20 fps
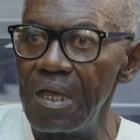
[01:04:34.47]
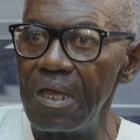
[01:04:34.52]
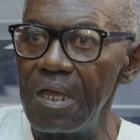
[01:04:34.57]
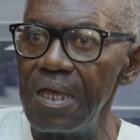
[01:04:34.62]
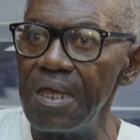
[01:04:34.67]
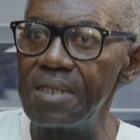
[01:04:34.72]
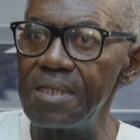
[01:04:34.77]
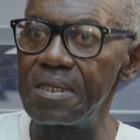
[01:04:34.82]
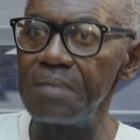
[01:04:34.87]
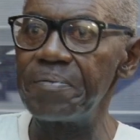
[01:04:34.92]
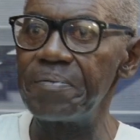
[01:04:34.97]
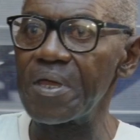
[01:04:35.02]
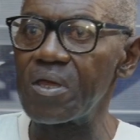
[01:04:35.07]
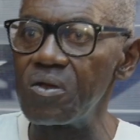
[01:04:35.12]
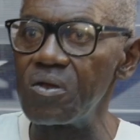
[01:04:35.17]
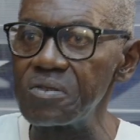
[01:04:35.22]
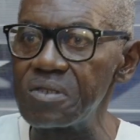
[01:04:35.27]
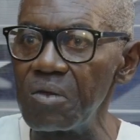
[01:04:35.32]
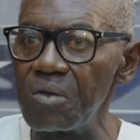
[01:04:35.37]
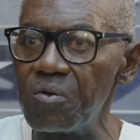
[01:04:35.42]
Is it
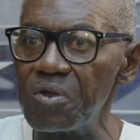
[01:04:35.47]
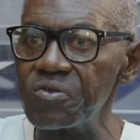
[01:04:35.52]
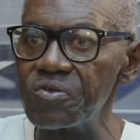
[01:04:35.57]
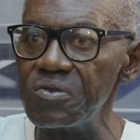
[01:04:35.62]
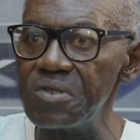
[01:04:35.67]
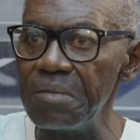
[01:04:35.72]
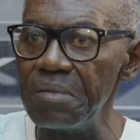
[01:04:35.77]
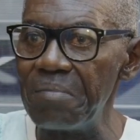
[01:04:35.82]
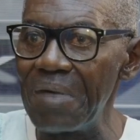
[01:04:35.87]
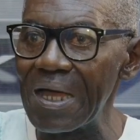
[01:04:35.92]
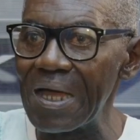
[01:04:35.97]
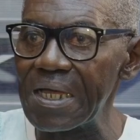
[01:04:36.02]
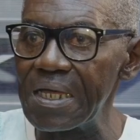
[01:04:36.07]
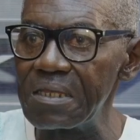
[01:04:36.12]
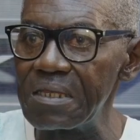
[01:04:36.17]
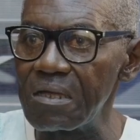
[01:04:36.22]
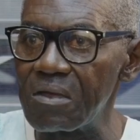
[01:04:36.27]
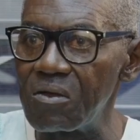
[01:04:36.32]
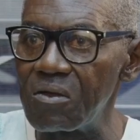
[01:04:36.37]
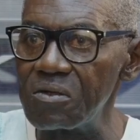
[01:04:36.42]
because they want to
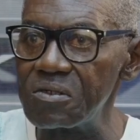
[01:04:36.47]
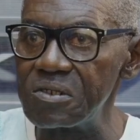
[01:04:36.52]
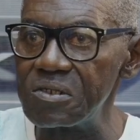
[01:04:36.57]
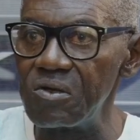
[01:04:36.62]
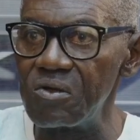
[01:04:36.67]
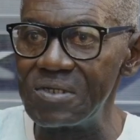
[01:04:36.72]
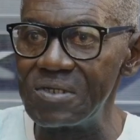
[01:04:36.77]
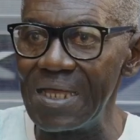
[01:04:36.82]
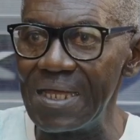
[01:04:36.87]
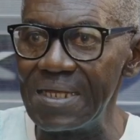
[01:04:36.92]
demarket the country or they're